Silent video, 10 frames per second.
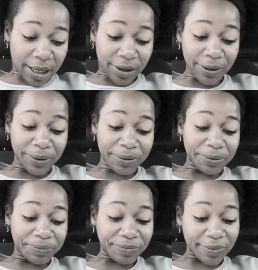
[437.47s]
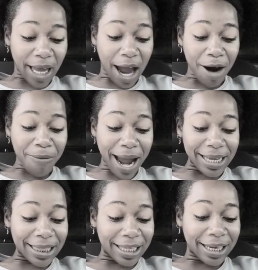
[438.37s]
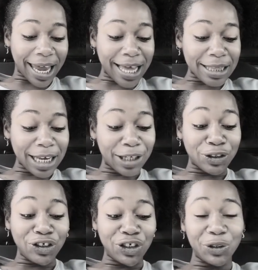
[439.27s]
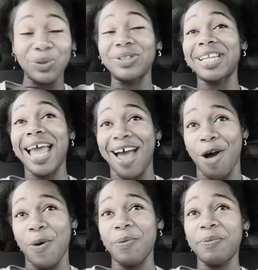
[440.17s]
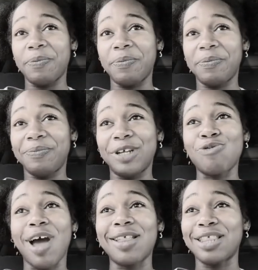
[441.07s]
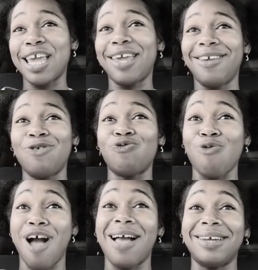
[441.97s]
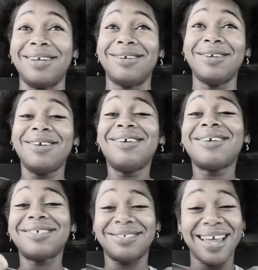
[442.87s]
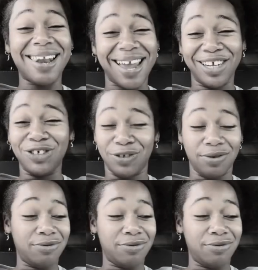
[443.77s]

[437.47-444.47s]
Whew. All right, the last thing, the shoes. Now, that's why I say it gets rocky. Because I like shoes.